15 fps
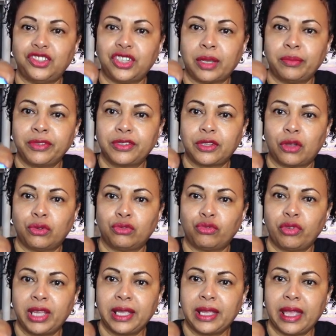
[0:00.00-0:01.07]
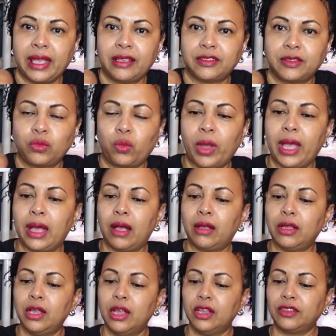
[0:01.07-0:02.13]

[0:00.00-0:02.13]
gemstone ring as well.